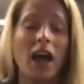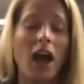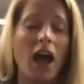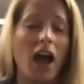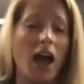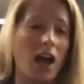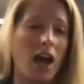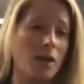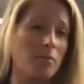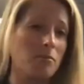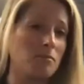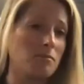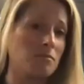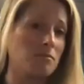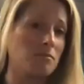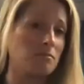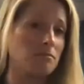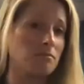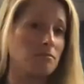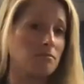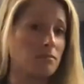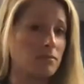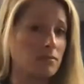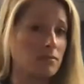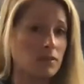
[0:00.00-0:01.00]
I'm
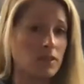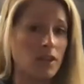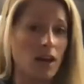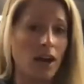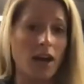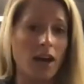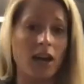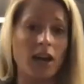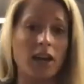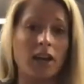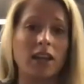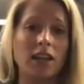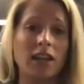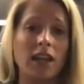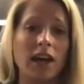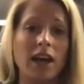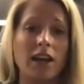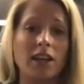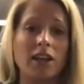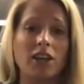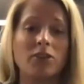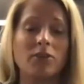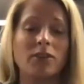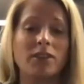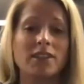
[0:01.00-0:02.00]
not going to lie
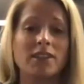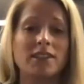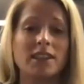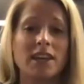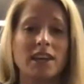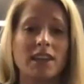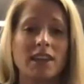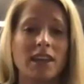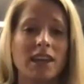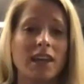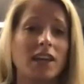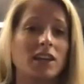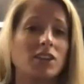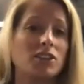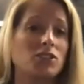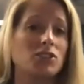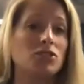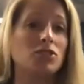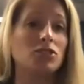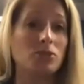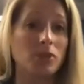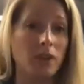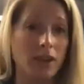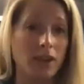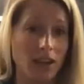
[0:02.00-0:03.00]
to you and say that I
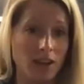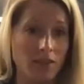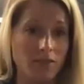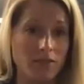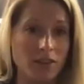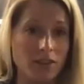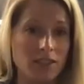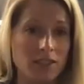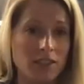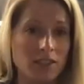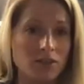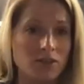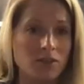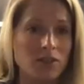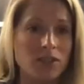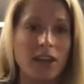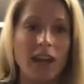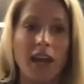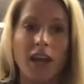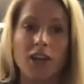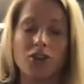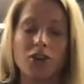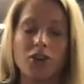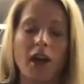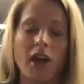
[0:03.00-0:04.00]
do it every single day. I try to